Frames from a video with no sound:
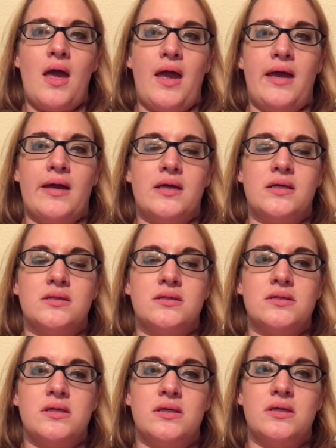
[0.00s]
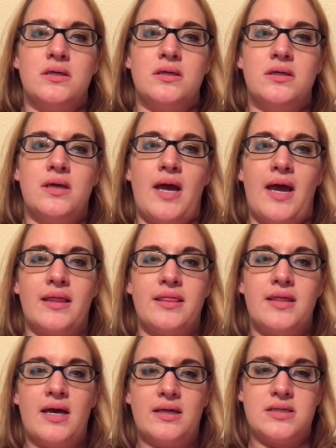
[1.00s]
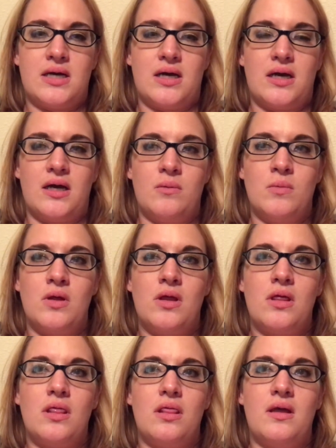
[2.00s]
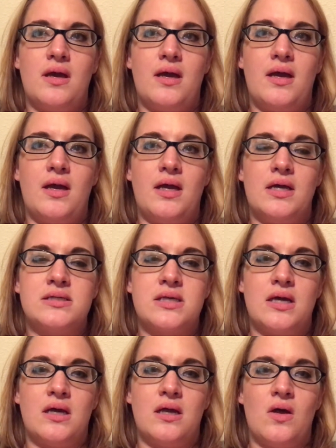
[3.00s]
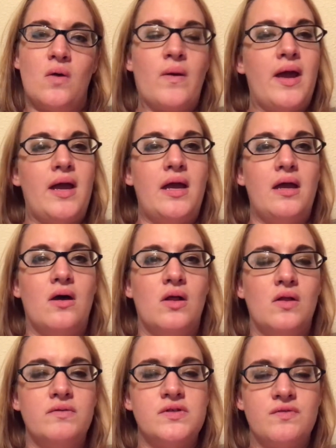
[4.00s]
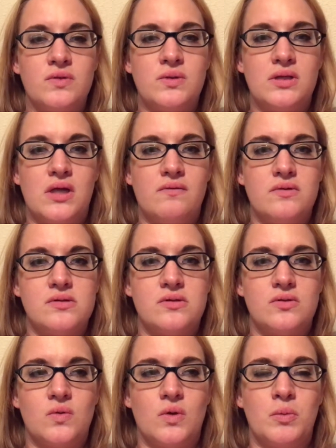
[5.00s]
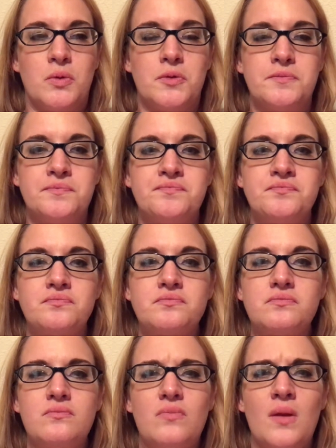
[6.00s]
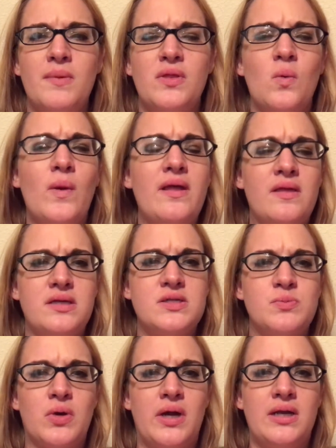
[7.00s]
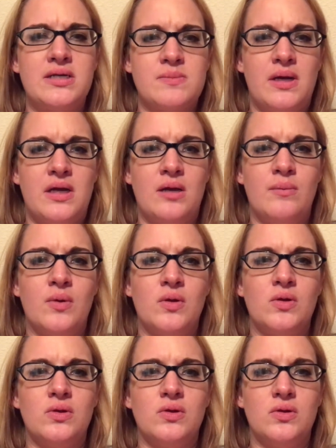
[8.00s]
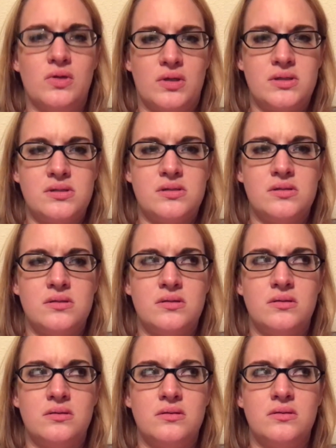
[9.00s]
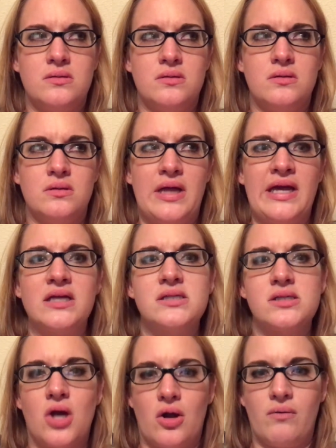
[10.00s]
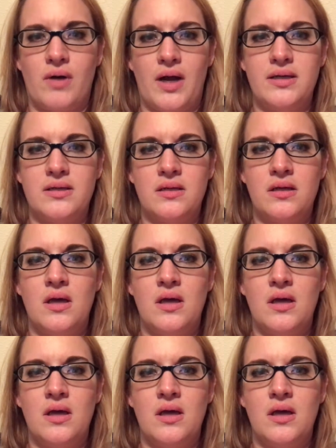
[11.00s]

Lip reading: And at that time, they said, okay, all of his fluid levels are normal, but the way that his brain is made up looks like it's not right.